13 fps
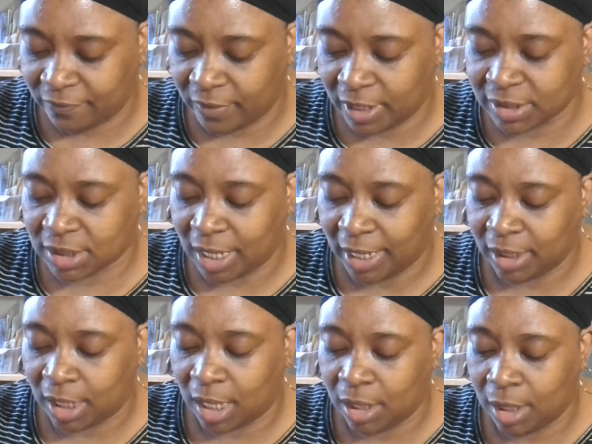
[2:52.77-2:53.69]
is
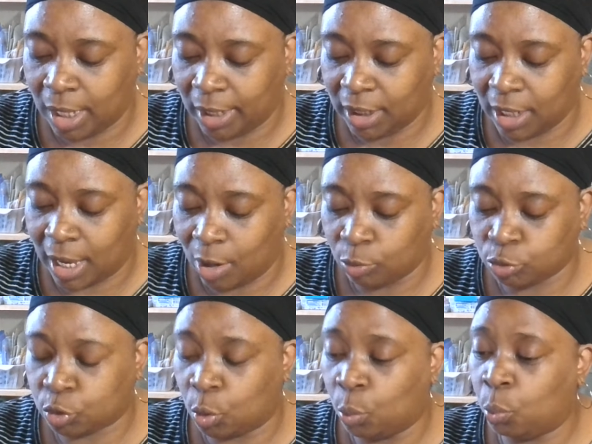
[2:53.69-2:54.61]
like letting
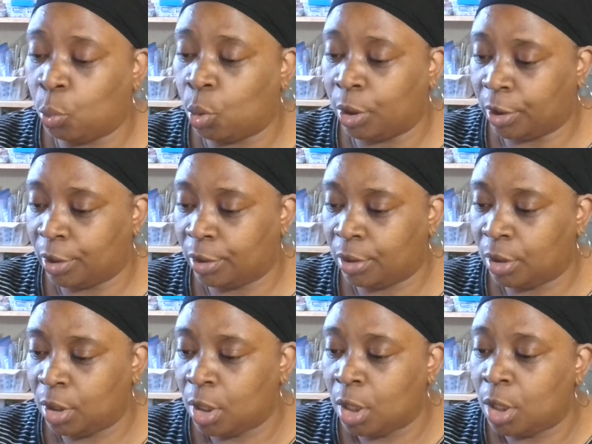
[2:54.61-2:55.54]
out water,
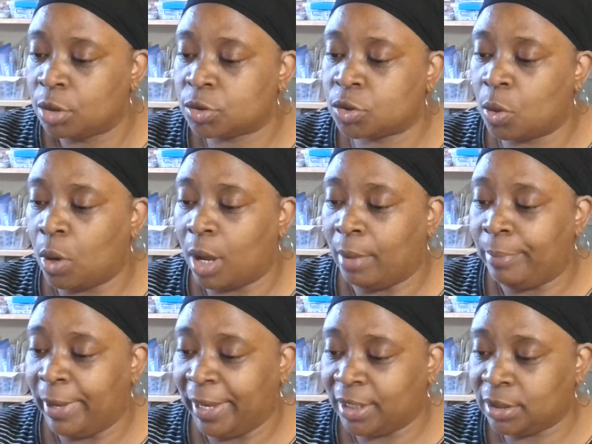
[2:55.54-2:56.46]
so
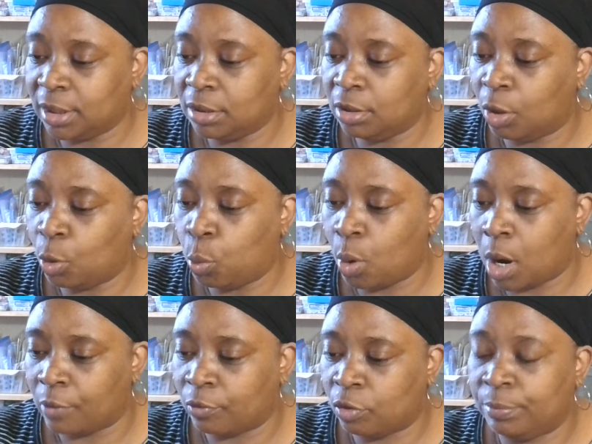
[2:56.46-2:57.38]
abandon the
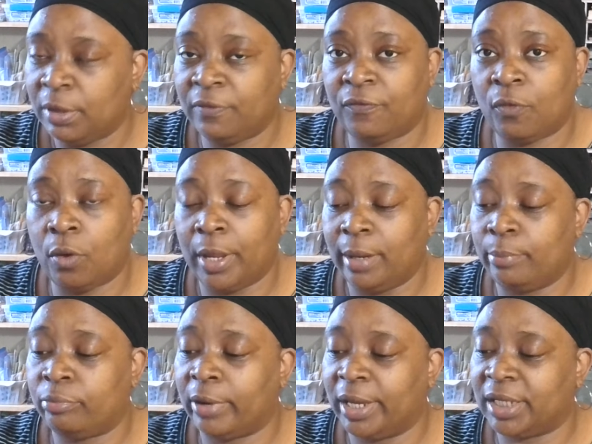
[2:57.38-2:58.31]
quarrel before
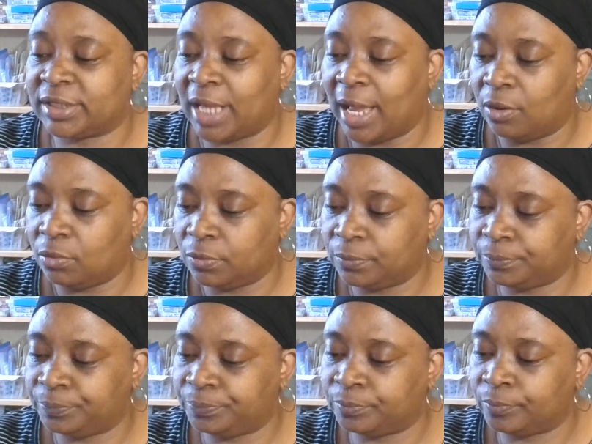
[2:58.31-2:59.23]
it breaks out.
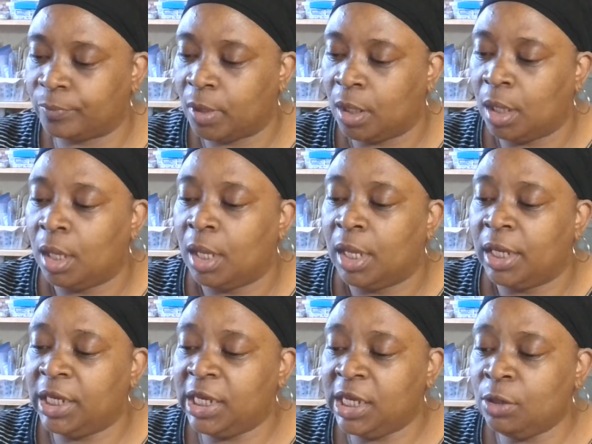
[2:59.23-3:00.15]

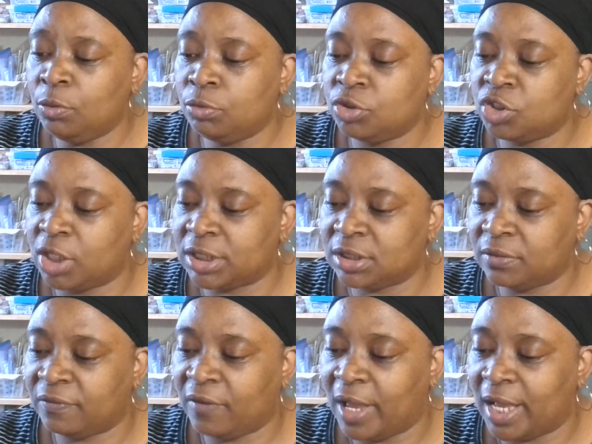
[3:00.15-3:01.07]
He who
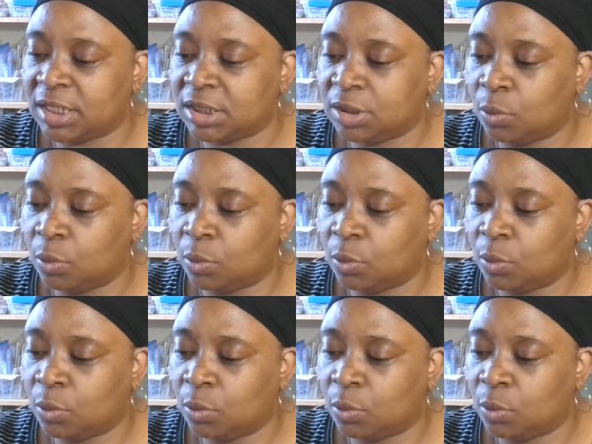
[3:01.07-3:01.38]
justifies